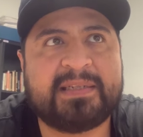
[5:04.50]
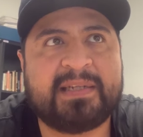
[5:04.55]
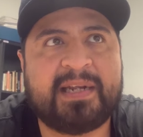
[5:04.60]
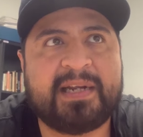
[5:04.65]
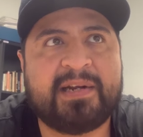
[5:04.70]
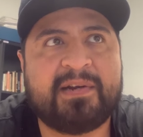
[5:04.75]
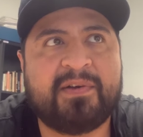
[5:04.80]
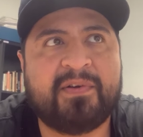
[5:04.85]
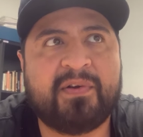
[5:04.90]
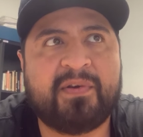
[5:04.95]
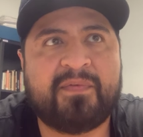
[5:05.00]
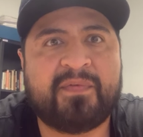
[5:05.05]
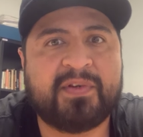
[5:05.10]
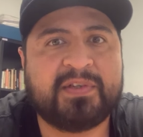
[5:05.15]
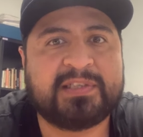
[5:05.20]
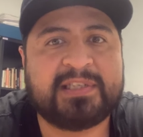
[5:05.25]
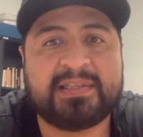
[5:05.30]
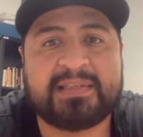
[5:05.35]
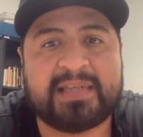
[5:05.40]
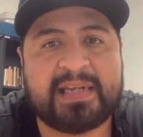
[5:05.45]
like good
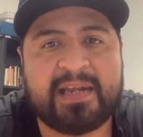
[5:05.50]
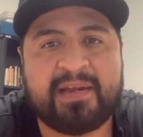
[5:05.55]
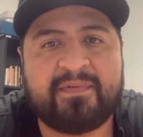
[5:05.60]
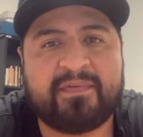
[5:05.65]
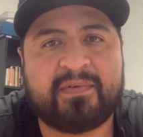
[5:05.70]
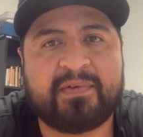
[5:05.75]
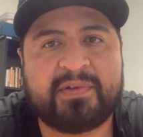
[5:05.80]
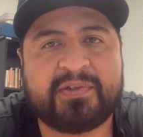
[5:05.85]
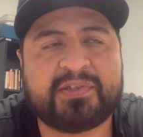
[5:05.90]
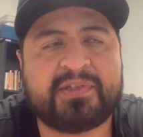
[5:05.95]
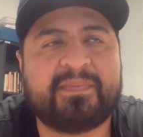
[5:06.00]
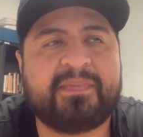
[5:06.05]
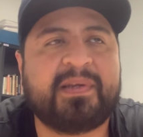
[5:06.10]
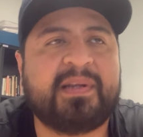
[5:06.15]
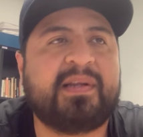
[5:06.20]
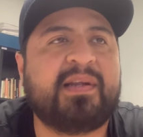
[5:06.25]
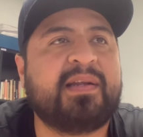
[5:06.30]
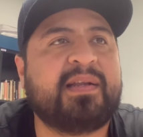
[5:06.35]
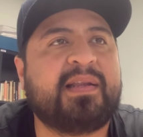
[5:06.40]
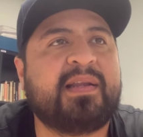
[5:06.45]
versus evil or
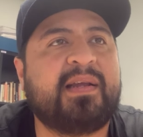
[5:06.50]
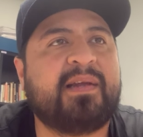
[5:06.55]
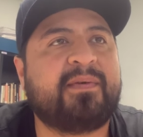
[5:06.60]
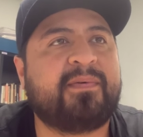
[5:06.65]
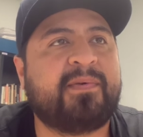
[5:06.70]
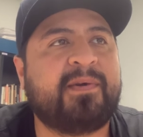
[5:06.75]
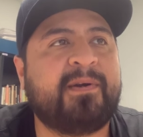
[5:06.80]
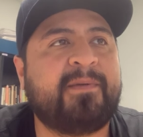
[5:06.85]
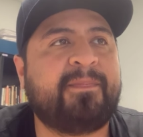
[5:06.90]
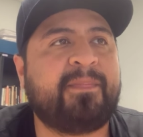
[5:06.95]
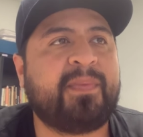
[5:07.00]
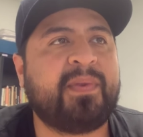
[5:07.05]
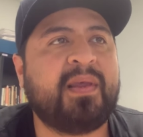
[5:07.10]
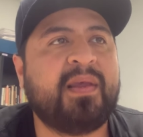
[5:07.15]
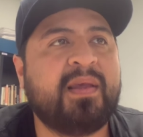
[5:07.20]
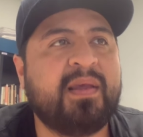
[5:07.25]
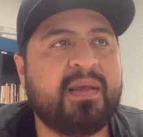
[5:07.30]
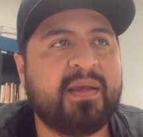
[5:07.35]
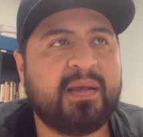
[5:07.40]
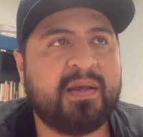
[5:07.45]
something like that, right?
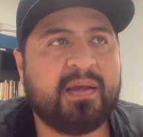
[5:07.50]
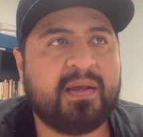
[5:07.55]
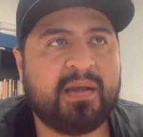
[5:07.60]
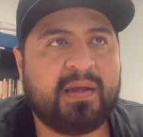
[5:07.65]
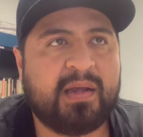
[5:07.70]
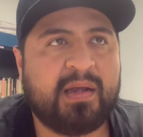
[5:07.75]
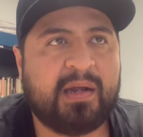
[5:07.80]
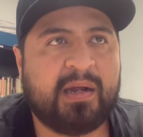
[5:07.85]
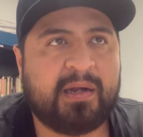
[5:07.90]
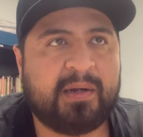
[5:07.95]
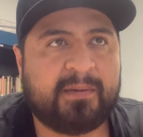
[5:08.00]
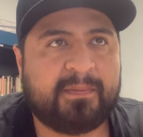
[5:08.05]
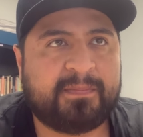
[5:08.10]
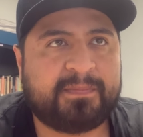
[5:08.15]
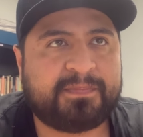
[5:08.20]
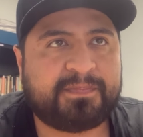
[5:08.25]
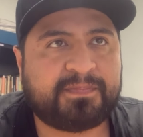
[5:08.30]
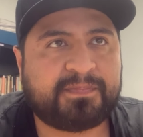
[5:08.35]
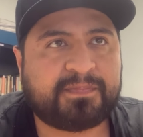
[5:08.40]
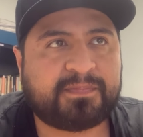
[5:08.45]

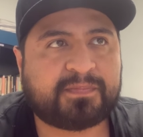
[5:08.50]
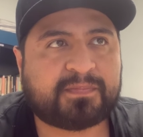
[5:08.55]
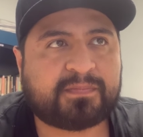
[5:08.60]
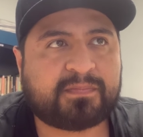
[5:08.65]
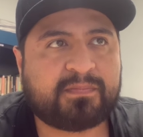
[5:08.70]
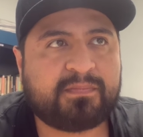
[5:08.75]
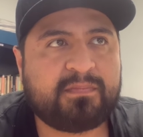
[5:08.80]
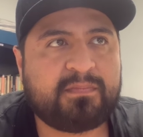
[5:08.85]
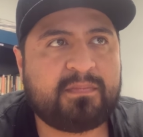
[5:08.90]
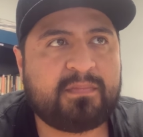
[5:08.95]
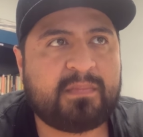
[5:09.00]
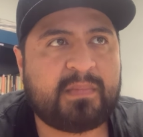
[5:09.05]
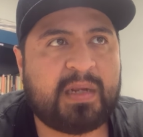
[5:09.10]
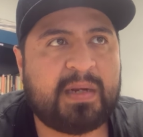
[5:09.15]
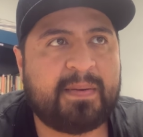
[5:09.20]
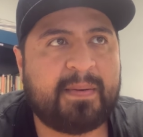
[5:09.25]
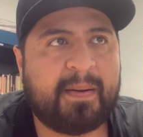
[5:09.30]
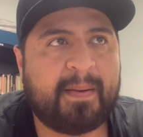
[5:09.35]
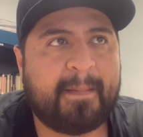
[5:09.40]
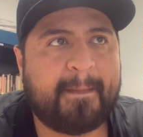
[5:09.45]
Um,
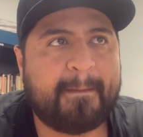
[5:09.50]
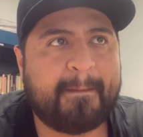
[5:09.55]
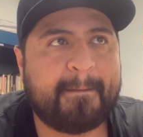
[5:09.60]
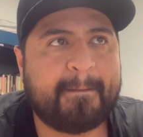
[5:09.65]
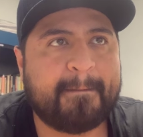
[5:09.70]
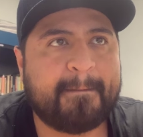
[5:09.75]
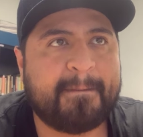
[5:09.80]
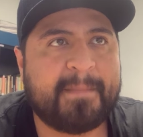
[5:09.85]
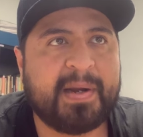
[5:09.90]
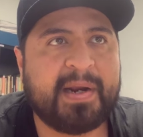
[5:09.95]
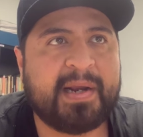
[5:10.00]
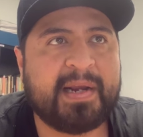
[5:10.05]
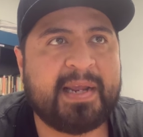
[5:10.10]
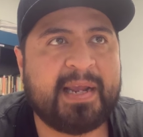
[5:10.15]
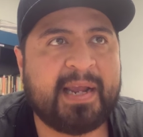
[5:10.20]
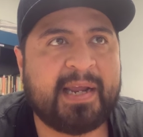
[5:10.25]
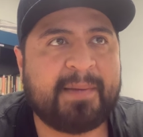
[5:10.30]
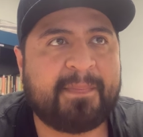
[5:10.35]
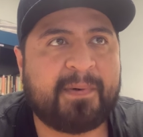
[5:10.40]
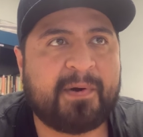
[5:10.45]
but
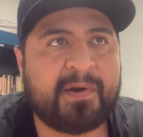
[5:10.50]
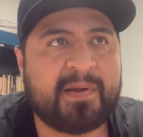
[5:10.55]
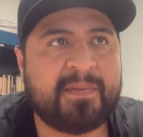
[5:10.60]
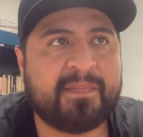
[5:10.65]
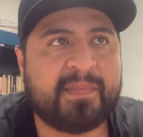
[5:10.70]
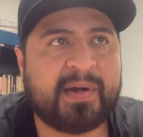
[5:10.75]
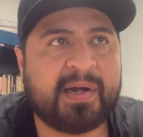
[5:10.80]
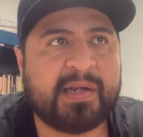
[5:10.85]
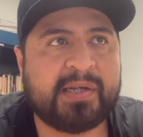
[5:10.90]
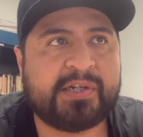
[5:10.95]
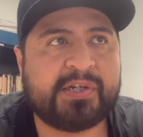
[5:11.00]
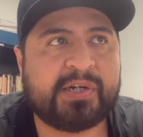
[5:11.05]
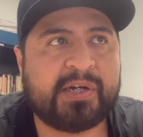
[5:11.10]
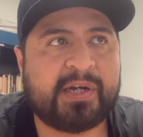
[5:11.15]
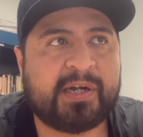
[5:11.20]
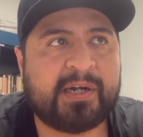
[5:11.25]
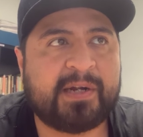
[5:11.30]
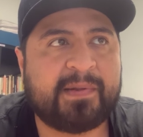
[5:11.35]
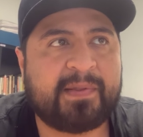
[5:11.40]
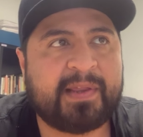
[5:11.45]
again, pretty much
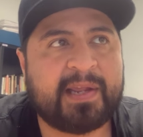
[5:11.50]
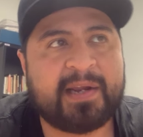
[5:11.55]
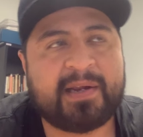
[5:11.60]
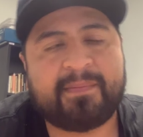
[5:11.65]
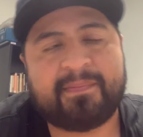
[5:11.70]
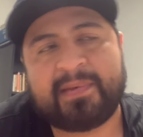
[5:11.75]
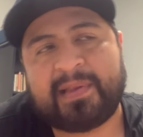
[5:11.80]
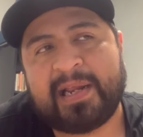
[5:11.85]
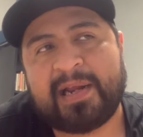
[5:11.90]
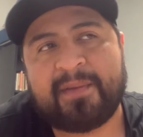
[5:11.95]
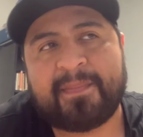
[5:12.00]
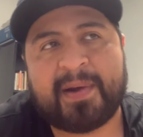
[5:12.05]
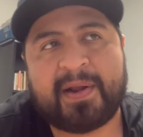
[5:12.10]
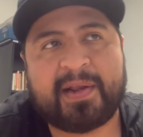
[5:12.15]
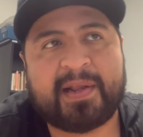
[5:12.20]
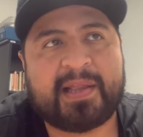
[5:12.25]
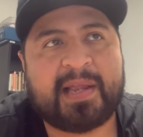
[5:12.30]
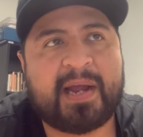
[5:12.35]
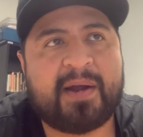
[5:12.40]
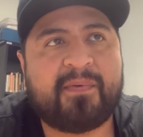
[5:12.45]
think
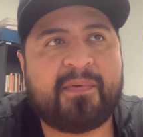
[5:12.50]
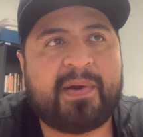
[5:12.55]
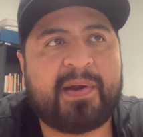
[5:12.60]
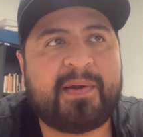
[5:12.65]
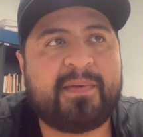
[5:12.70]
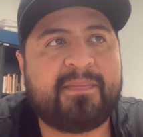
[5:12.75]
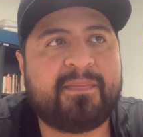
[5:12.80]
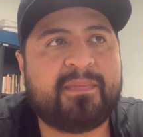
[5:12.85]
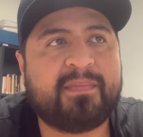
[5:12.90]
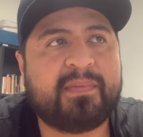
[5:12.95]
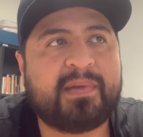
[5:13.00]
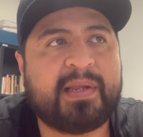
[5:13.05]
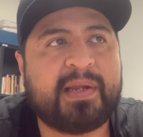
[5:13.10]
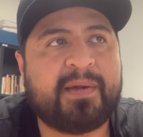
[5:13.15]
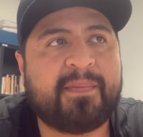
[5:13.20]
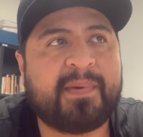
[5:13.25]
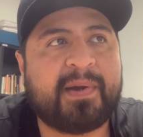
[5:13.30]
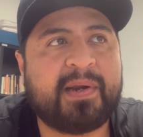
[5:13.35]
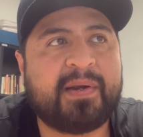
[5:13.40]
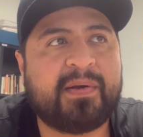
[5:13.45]
about it that way.
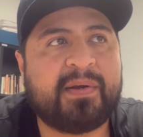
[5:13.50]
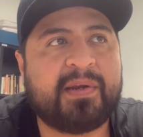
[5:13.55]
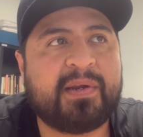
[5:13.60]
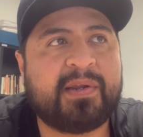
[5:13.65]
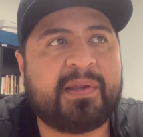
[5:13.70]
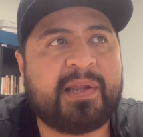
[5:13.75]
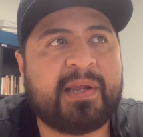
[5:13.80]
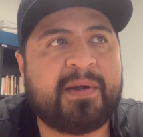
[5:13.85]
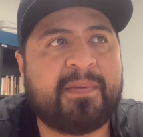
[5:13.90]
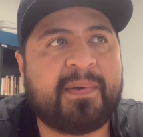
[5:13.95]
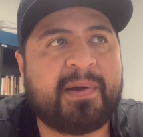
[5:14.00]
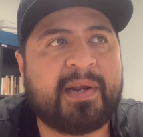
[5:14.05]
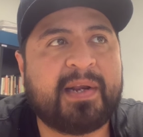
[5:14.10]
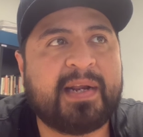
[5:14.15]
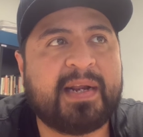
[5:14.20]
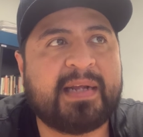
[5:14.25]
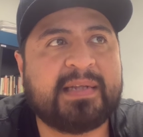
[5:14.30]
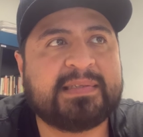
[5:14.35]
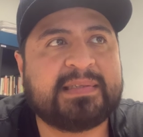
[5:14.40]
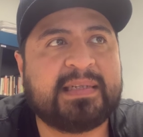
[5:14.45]
Think about
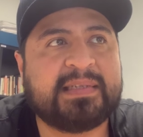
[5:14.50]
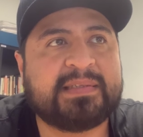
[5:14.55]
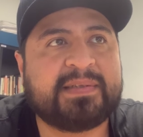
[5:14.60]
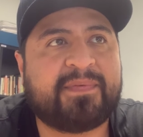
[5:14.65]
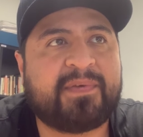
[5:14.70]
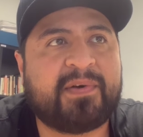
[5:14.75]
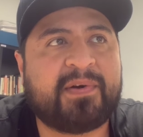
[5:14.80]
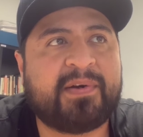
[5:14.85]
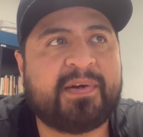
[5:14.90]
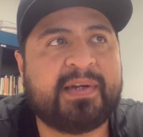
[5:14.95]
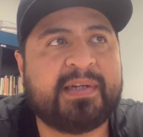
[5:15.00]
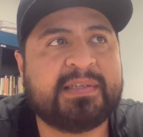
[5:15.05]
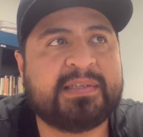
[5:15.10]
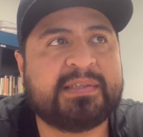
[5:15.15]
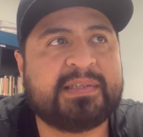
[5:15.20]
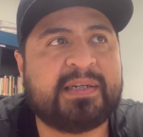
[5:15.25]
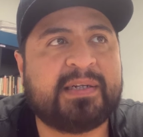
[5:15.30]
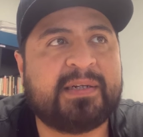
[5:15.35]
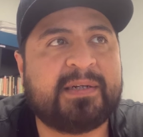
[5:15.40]
it as far as